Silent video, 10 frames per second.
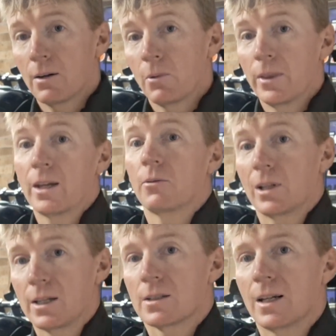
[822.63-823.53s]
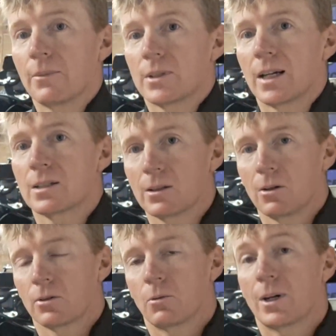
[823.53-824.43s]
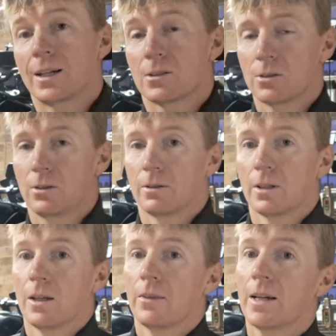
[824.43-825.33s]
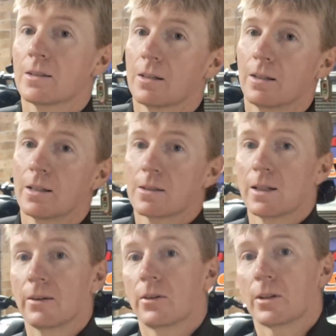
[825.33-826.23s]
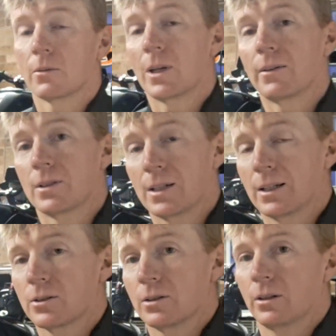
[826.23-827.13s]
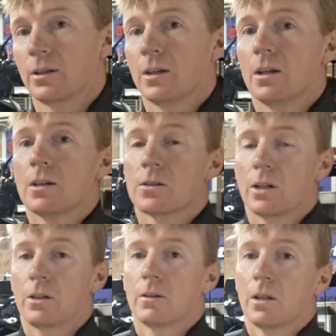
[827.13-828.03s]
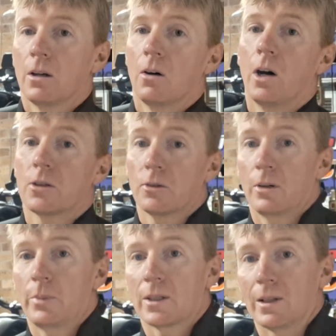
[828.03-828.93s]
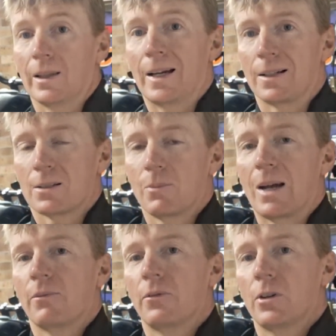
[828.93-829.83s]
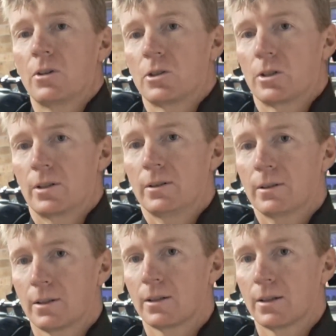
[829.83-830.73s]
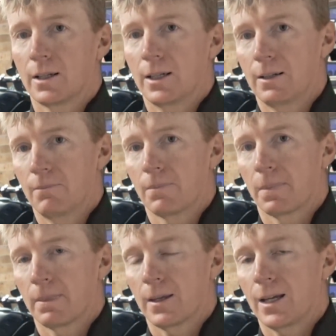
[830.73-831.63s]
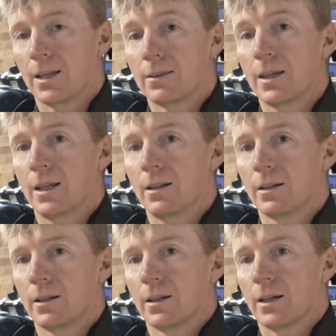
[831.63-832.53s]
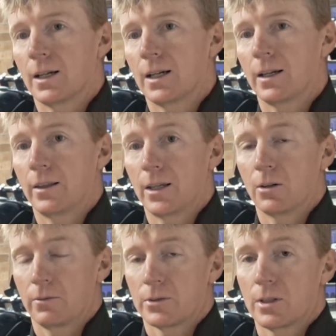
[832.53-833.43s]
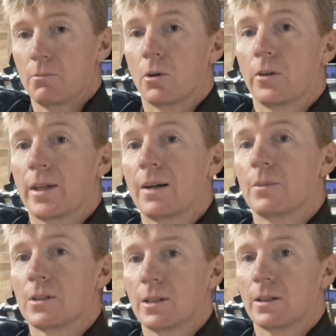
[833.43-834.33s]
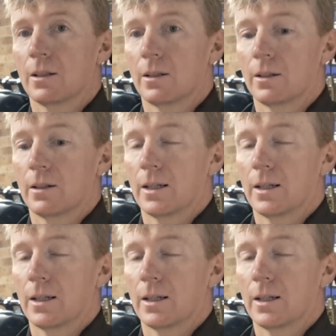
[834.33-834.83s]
when they release updates along the way too, that's another thing we haven't touched on. So I try and pick the latest map version, and then obviously mod that particular